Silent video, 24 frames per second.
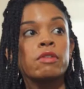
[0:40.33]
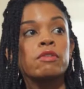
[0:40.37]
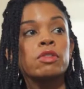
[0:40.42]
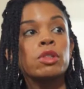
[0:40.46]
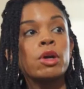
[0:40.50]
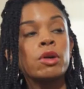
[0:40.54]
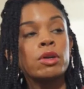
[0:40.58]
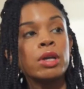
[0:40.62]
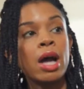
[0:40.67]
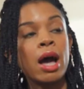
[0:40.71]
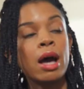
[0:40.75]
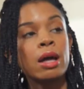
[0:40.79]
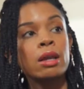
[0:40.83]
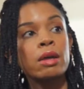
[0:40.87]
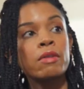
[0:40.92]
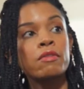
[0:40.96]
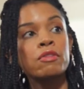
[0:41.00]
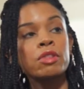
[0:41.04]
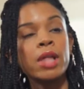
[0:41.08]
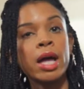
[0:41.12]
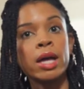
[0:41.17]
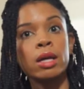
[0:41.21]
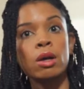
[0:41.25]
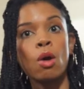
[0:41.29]
learn how to
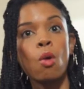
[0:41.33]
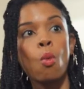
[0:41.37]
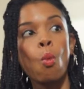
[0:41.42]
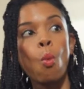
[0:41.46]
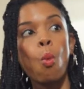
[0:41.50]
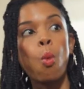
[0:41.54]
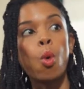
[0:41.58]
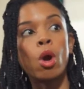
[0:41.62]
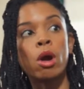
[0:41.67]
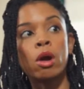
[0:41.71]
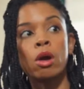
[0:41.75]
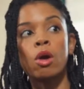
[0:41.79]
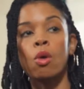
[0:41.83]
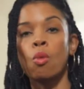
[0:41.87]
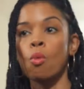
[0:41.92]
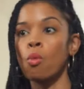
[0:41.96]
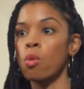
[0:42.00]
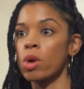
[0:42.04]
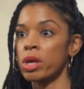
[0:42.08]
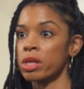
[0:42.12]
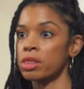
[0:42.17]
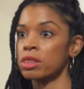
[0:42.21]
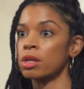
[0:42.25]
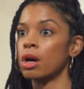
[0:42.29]
like work
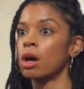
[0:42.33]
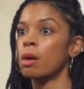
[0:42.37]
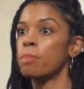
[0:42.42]
with a